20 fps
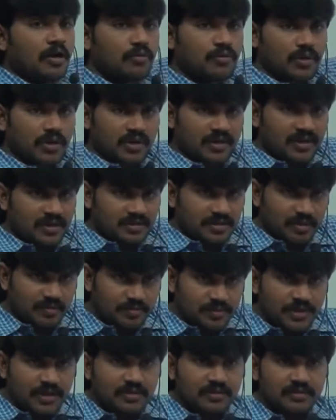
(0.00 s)
outer class
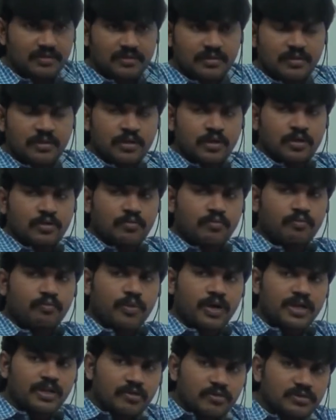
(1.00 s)
object.
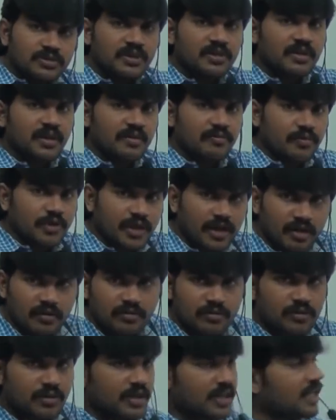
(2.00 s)
By using that we
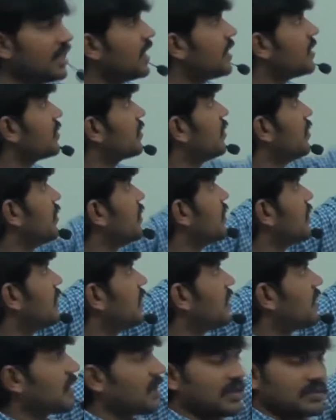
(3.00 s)
have to create
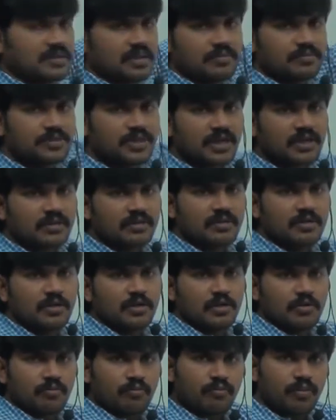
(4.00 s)
inner class object.
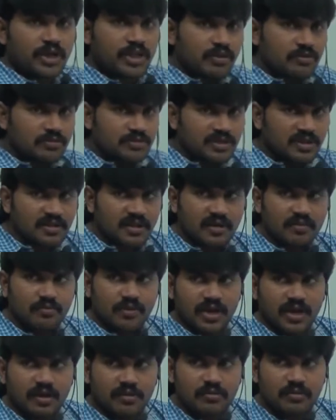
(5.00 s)
By using that
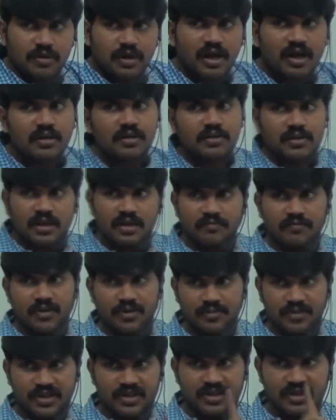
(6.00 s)
we have to call
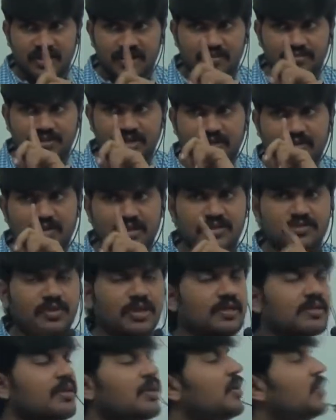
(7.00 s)
m1 method. Observe this
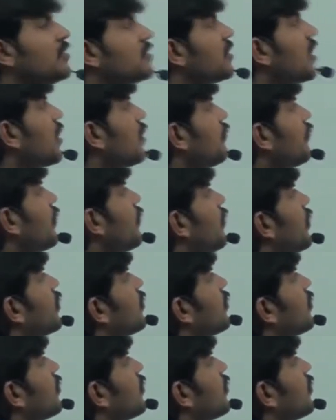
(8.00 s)
one. Sir, if you